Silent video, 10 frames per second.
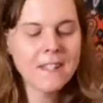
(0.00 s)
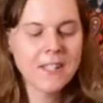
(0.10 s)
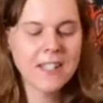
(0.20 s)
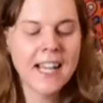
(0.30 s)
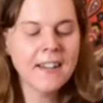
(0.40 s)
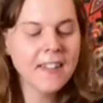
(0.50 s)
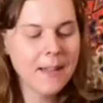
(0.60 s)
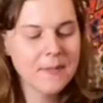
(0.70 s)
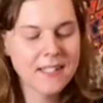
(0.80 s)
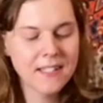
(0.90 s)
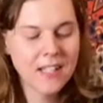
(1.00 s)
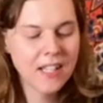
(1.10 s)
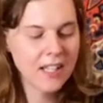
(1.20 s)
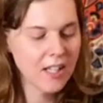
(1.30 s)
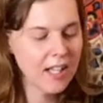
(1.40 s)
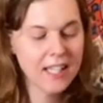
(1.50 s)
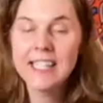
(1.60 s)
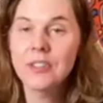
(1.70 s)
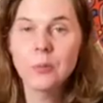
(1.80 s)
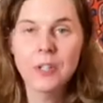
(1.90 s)
So the Nine of Cups,
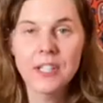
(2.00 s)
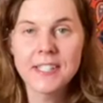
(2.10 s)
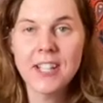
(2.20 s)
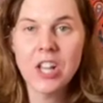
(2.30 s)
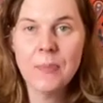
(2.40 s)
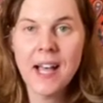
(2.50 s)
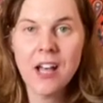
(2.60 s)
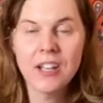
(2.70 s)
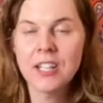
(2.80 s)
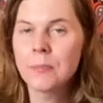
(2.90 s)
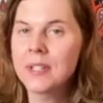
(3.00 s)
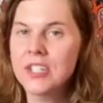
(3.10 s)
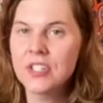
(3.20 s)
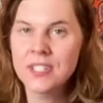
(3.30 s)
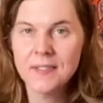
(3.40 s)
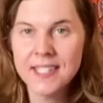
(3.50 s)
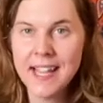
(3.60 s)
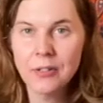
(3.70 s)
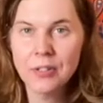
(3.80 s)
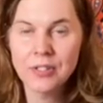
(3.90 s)
again, the World is all about completions of
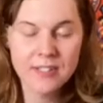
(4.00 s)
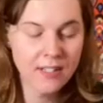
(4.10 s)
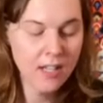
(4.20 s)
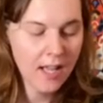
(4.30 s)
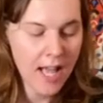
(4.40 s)
cycles,